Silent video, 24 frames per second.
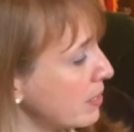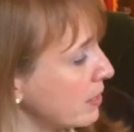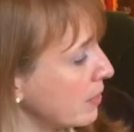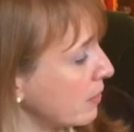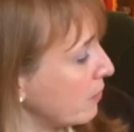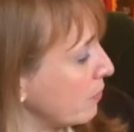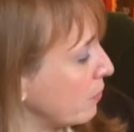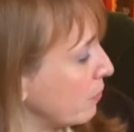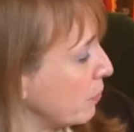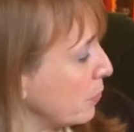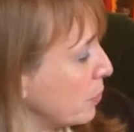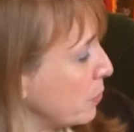
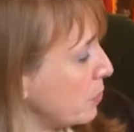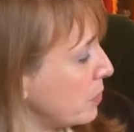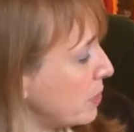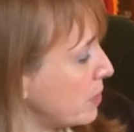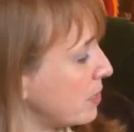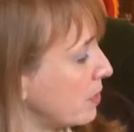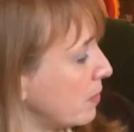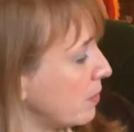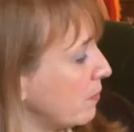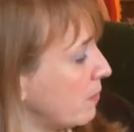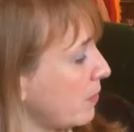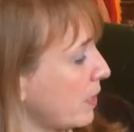
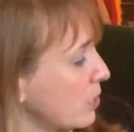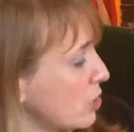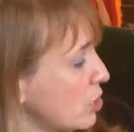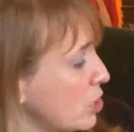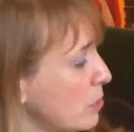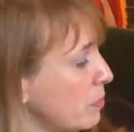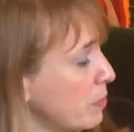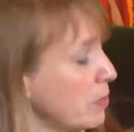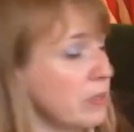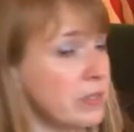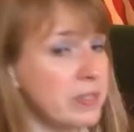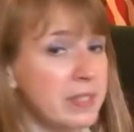fruits,
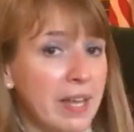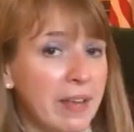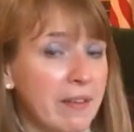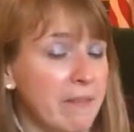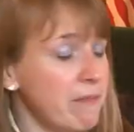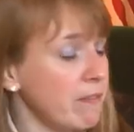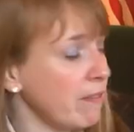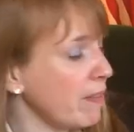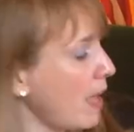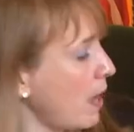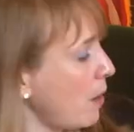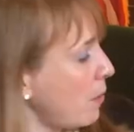vegetables,
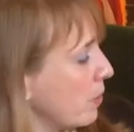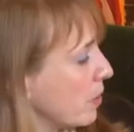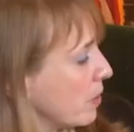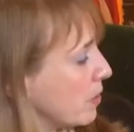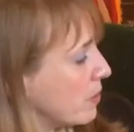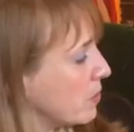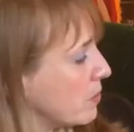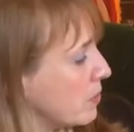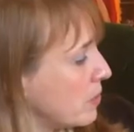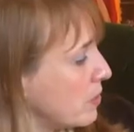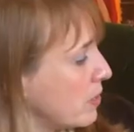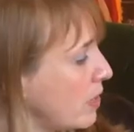and
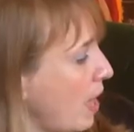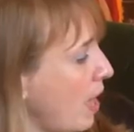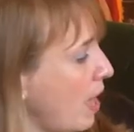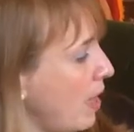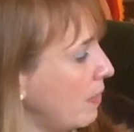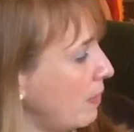flowers.